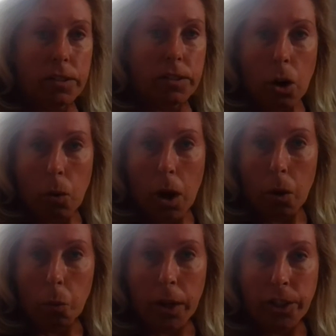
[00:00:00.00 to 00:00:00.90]
So
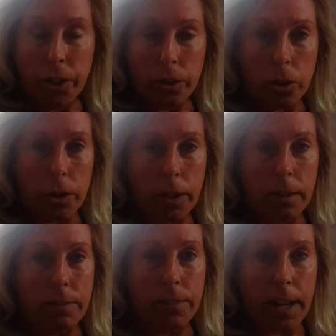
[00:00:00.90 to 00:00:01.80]
when you're
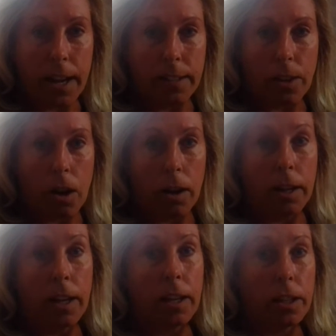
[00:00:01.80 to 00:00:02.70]
looking for
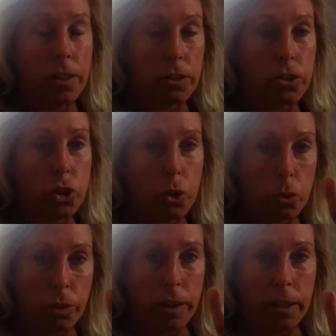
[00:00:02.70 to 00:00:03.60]
dialogue, there's
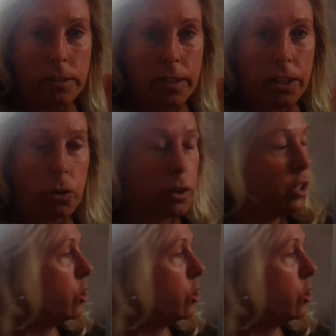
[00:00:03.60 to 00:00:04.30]
two things that you